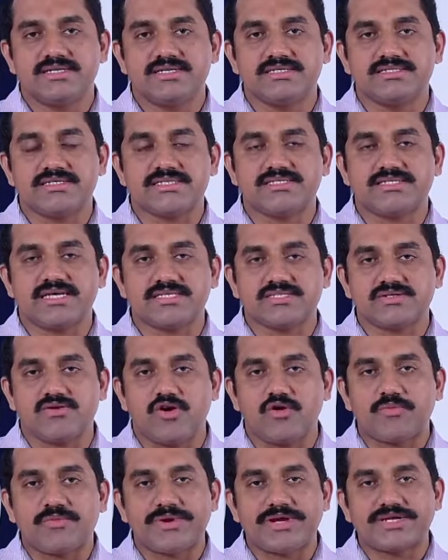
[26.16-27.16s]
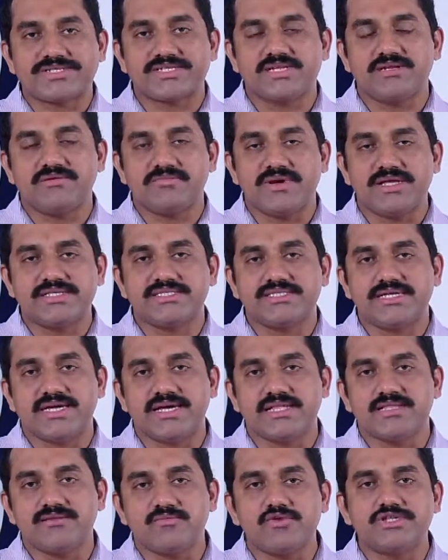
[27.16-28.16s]
such as corporation,
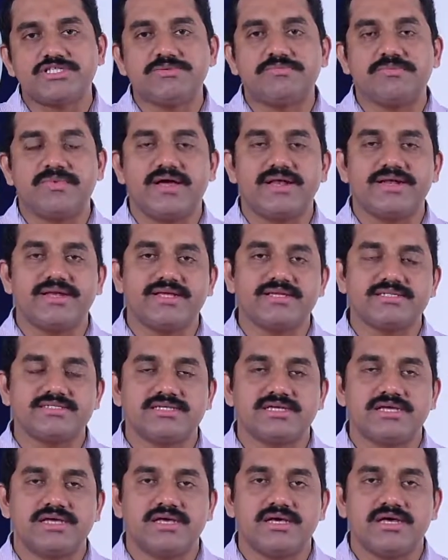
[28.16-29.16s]
panchayat, municipalities.